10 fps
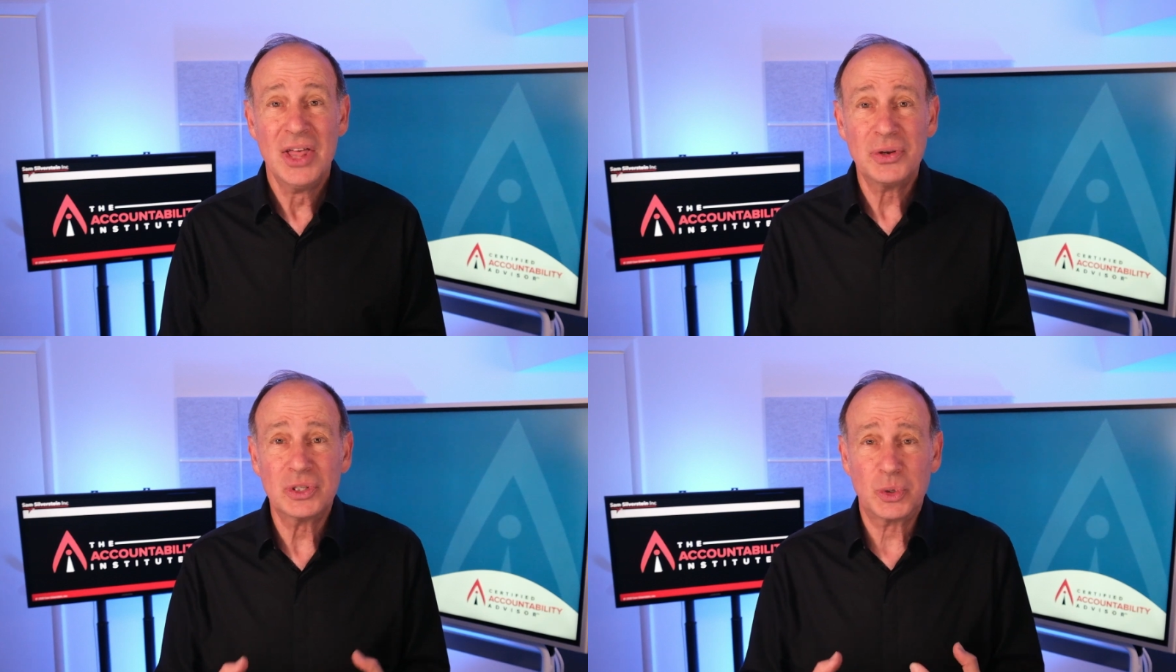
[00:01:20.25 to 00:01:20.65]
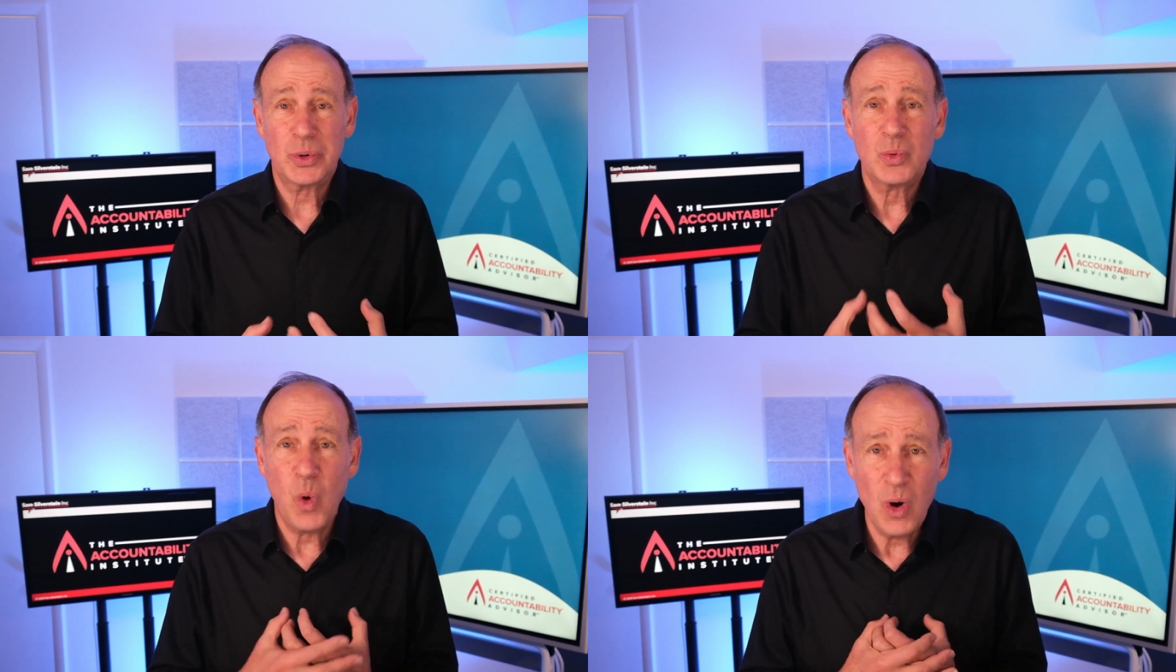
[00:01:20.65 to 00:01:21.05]
there's a
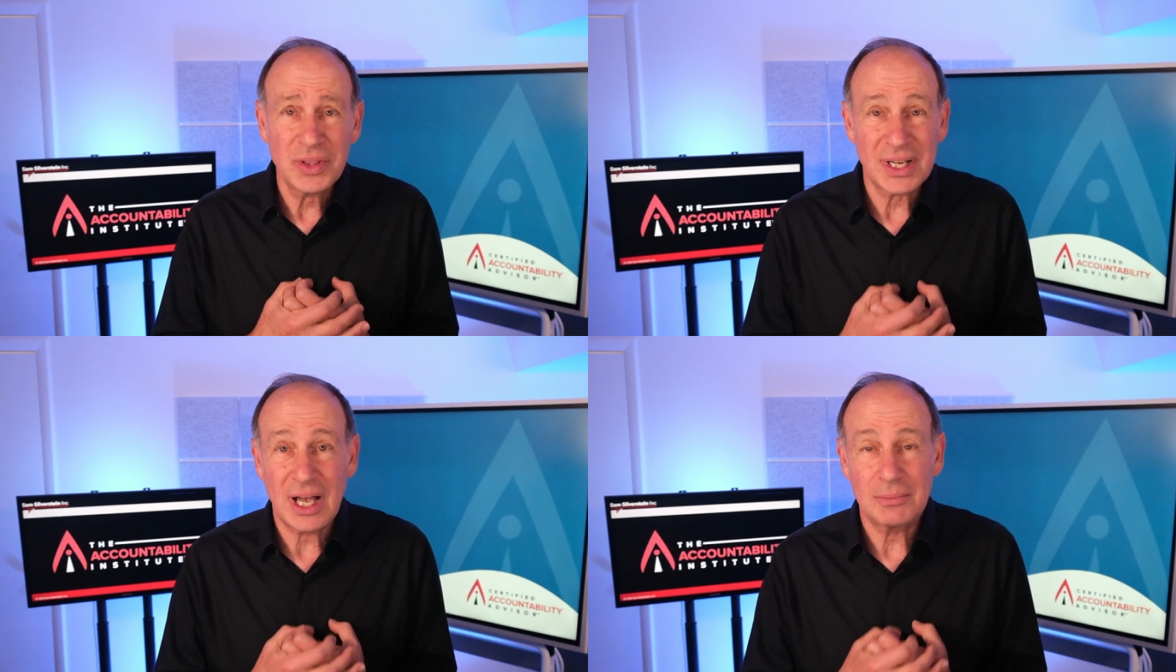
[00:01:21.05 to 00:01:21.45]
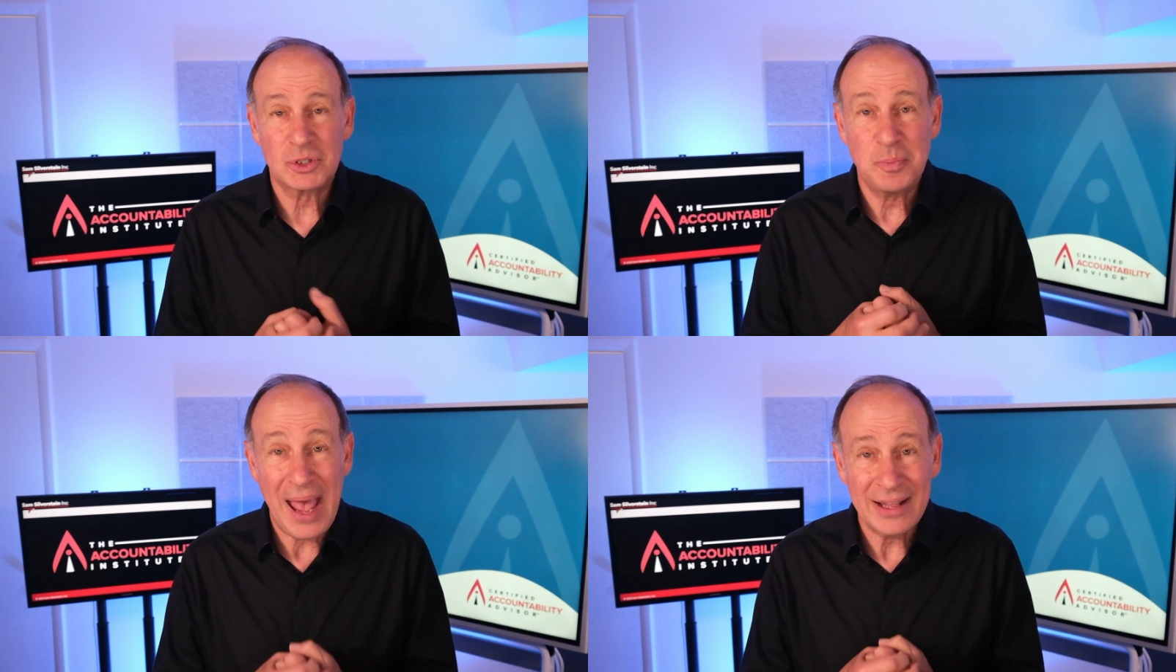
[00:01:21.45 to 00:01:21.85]
reward that
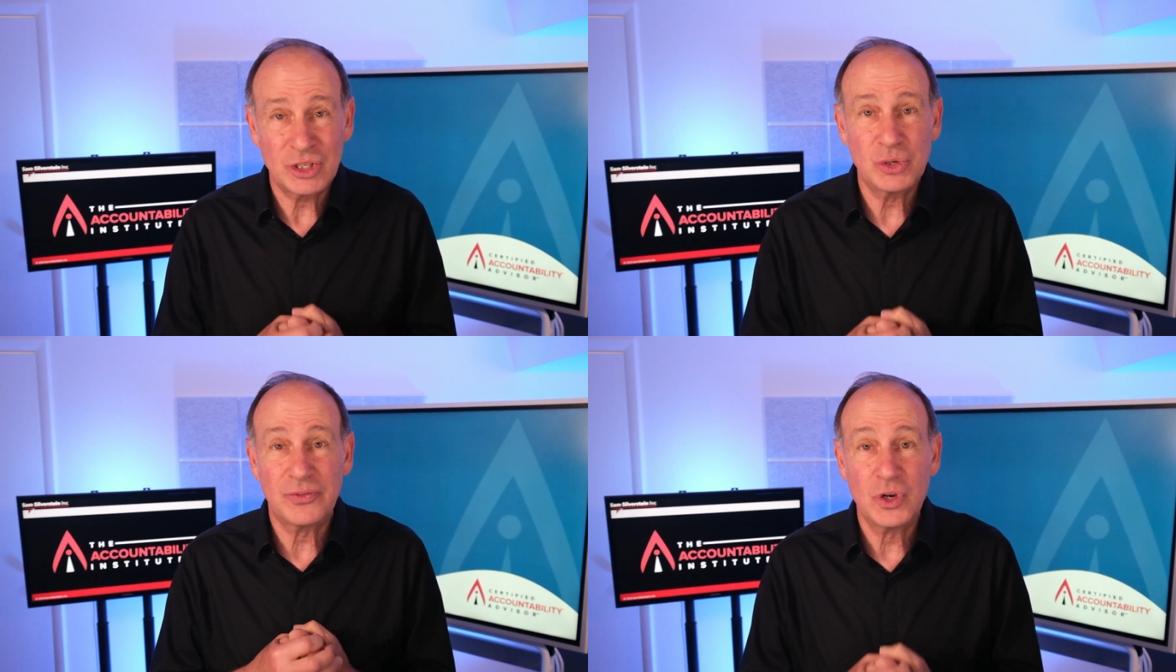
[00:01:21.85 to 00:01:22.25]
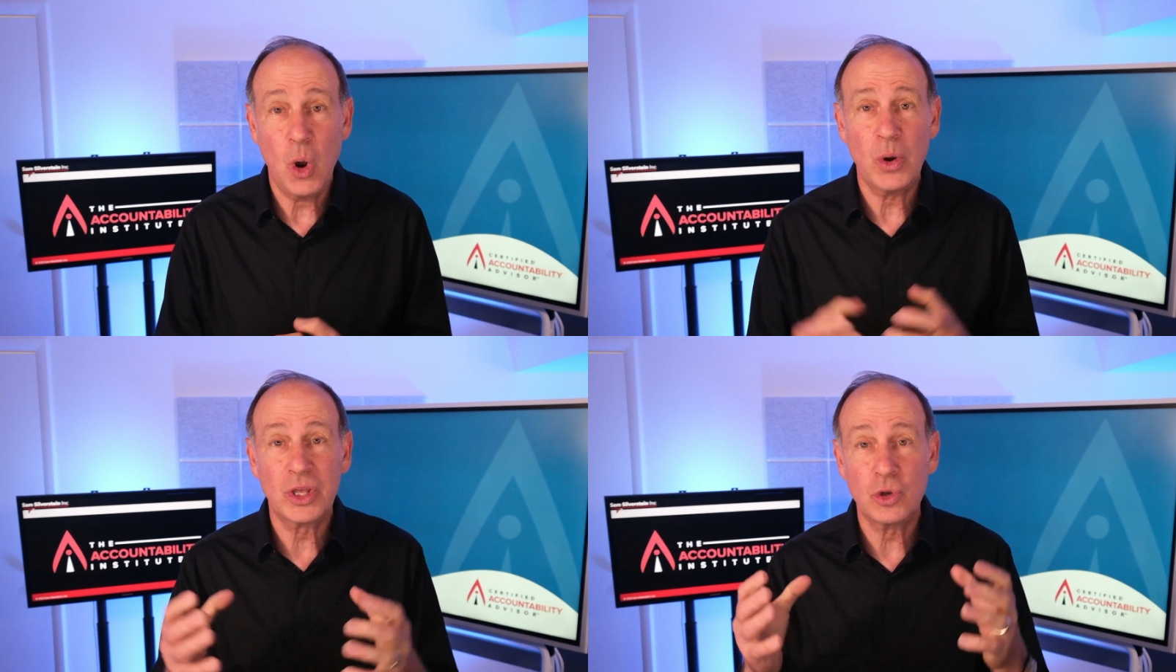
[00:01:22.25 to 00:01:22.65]
comes back to you of
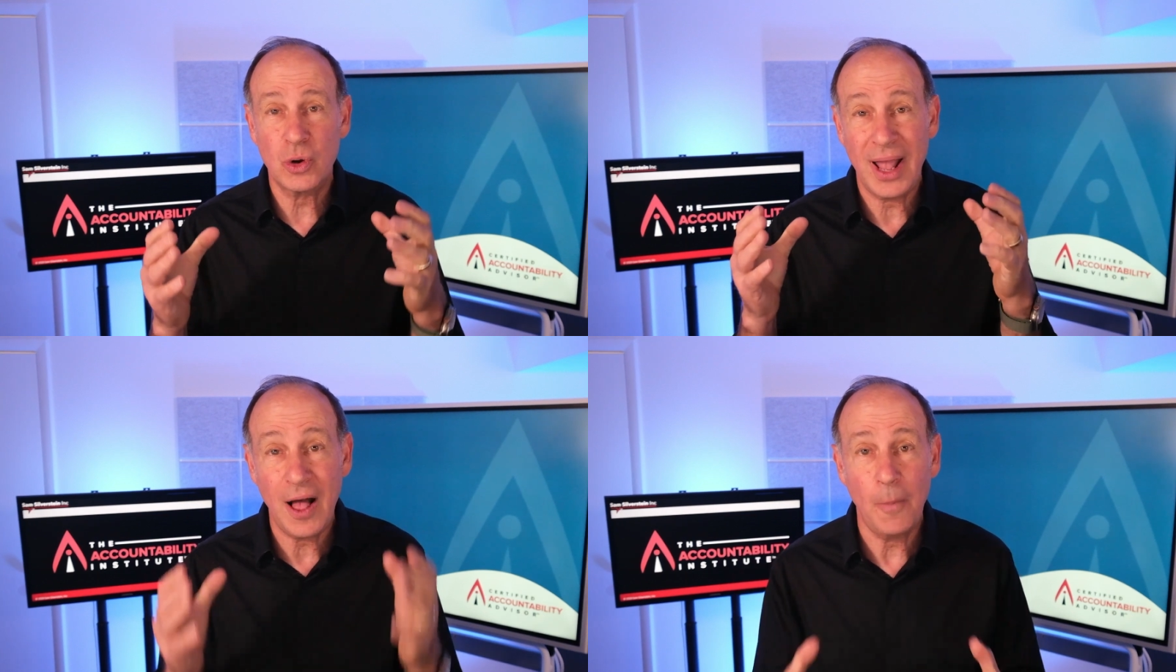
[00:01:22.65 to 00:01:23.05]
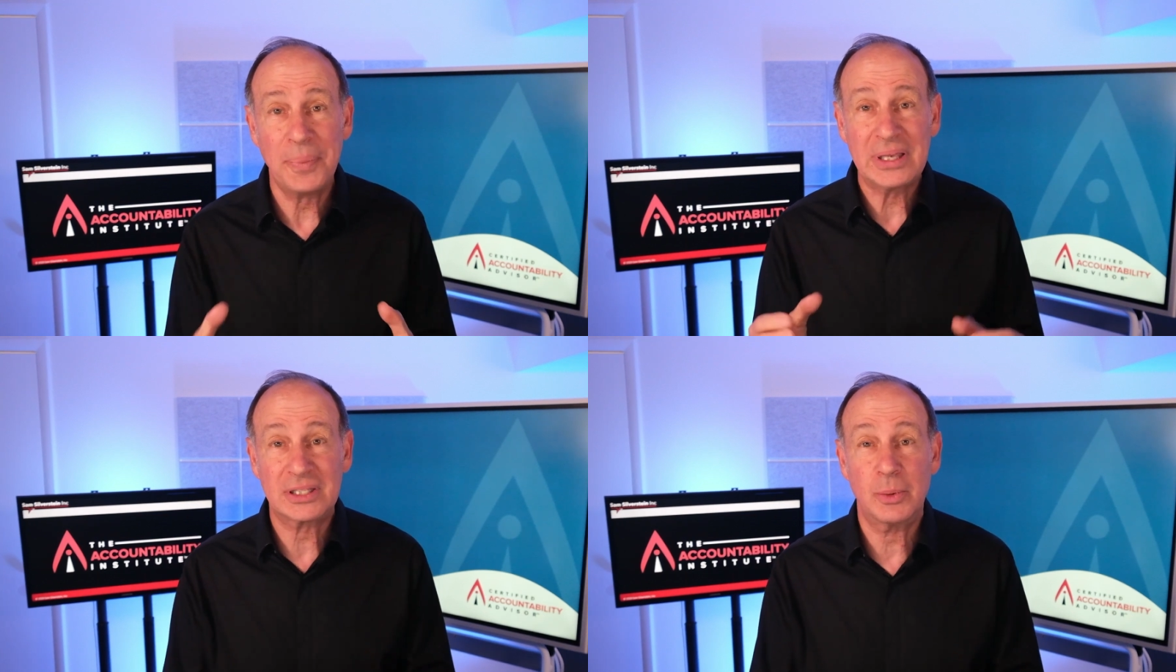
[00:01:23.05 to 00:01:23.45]
knowing you're
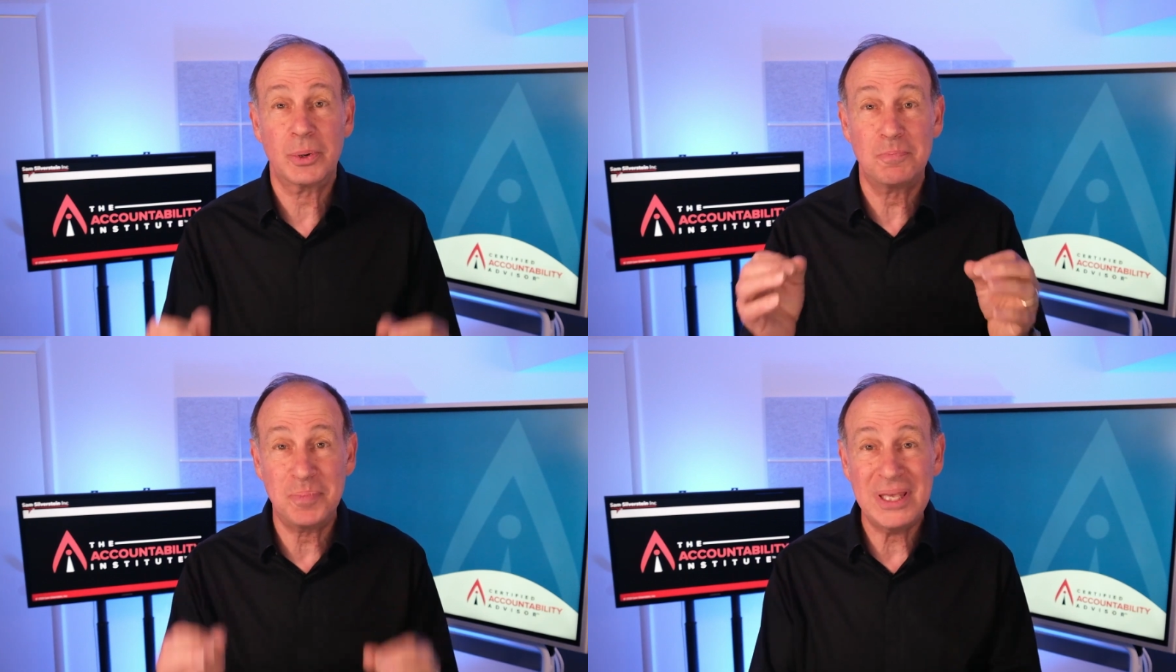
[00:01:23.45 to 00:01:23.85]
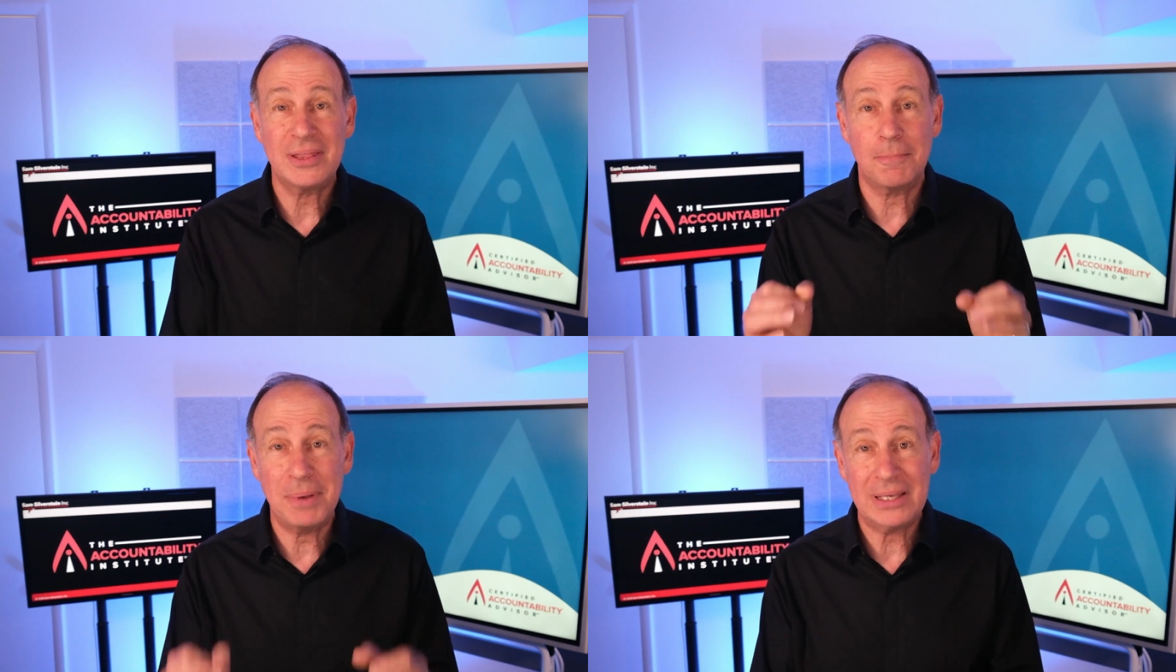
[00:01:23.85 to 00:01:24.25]
helping someone be
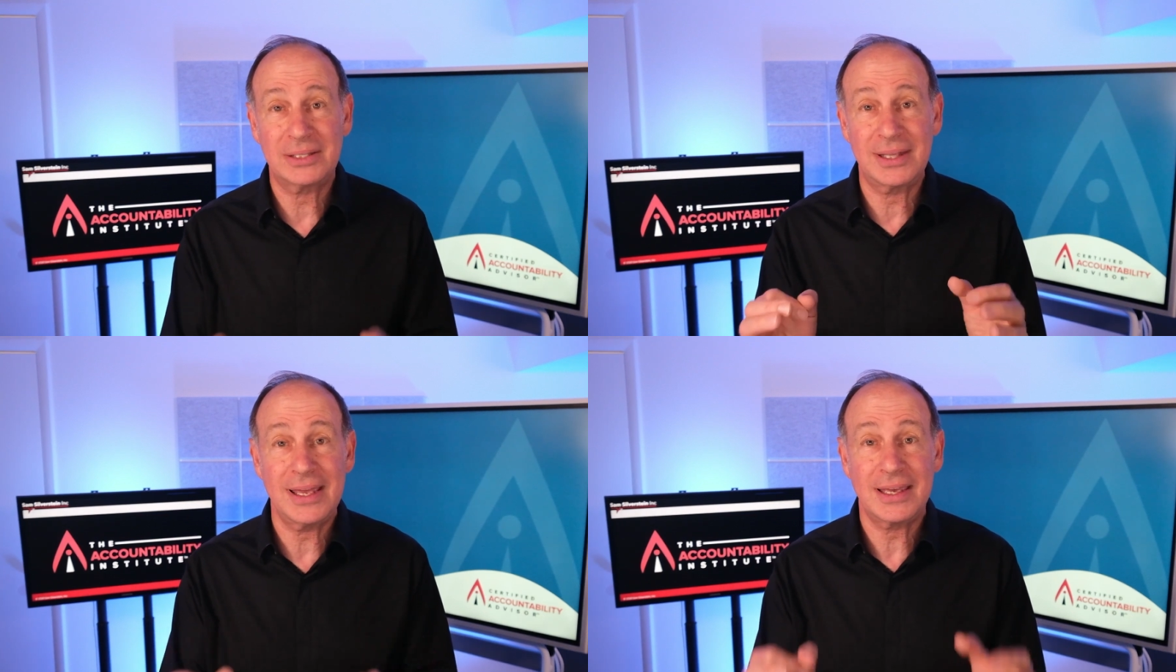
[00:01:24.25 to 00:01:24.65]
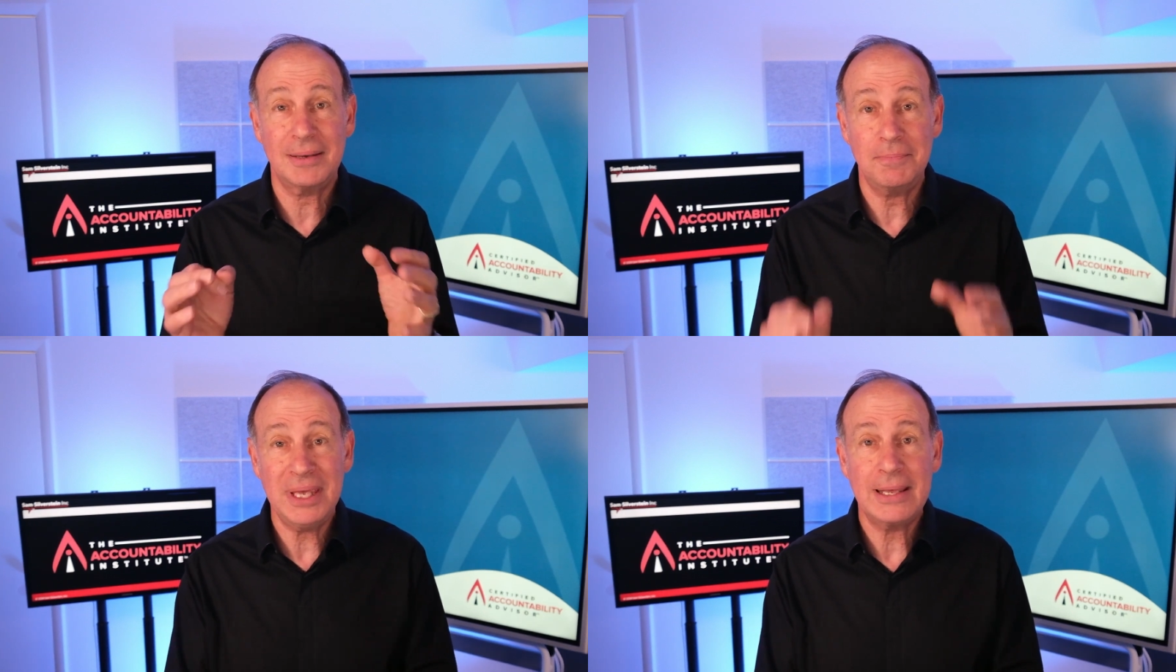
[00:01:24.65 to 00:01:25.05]
the best they
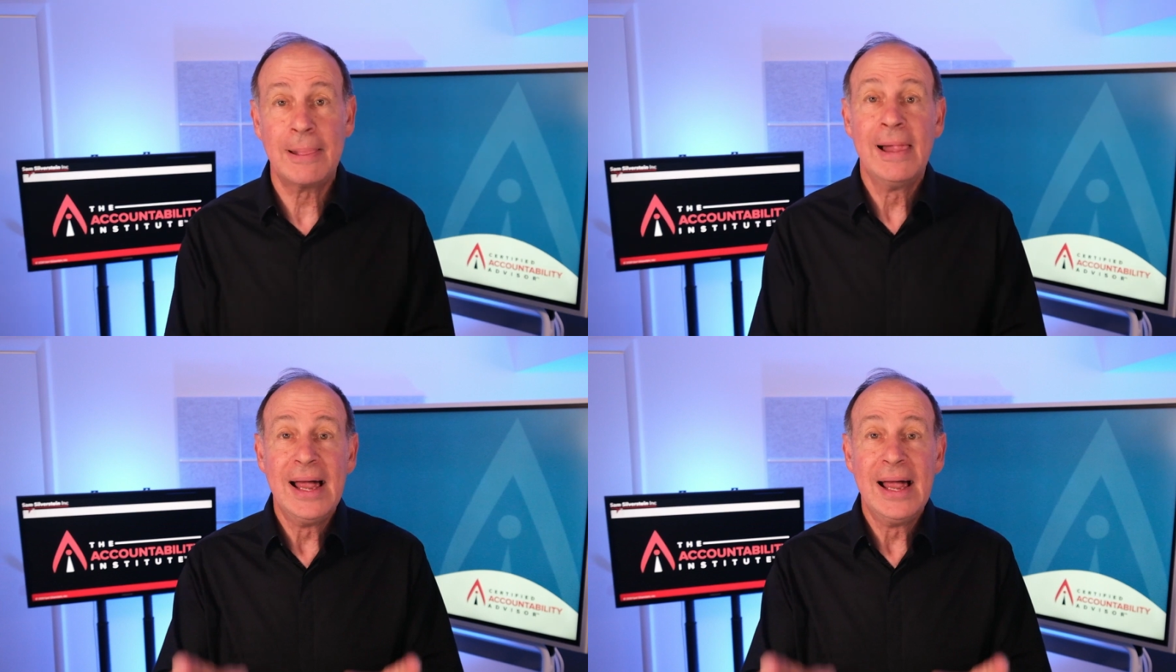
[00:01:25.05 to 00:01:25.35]
can be.